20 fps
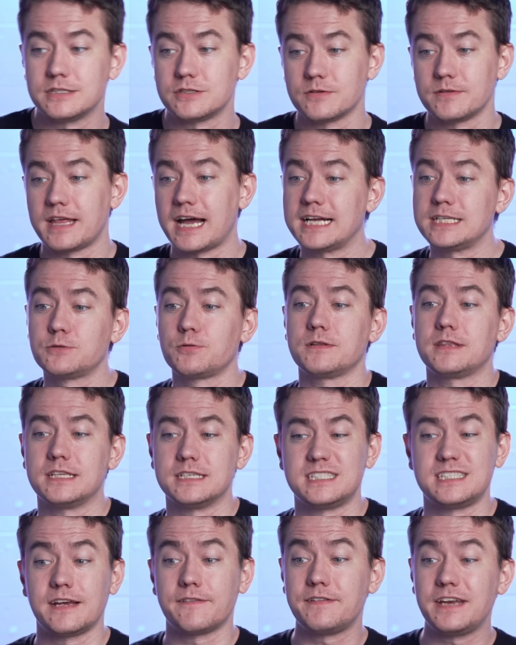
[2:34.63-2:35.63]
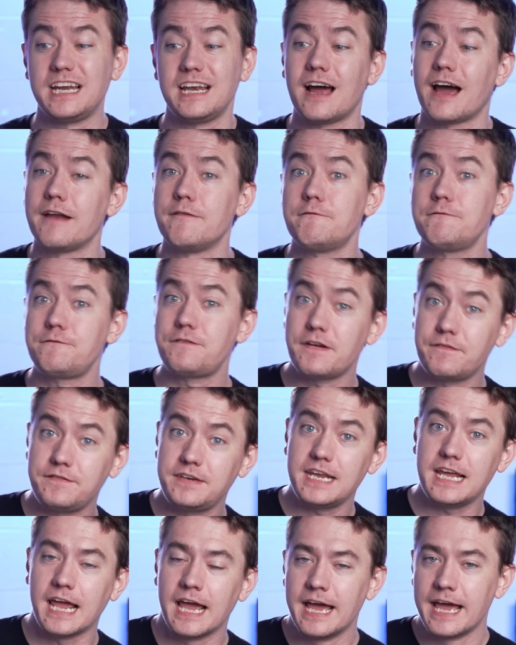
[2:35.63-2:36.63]
So that's what the
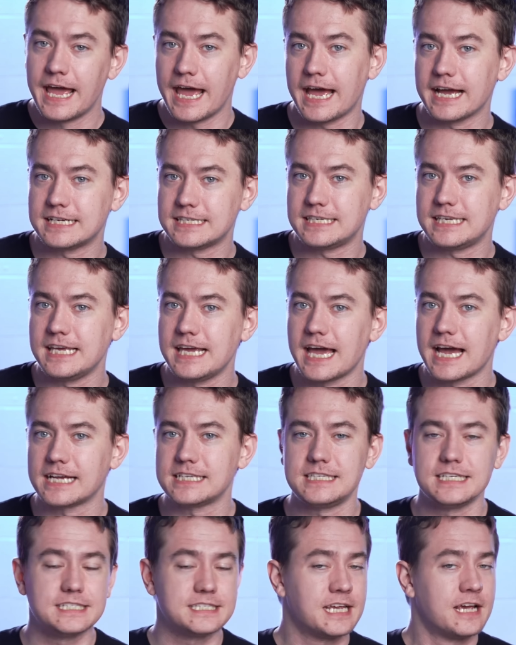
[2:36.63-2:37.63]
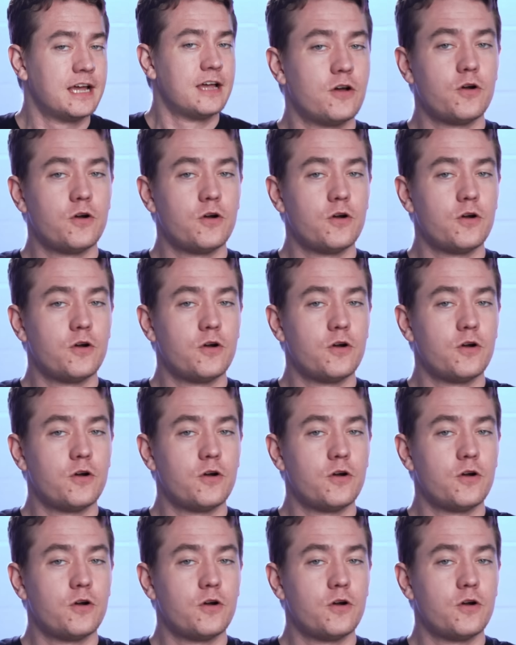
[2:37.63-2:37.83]
7950 XT XTXs.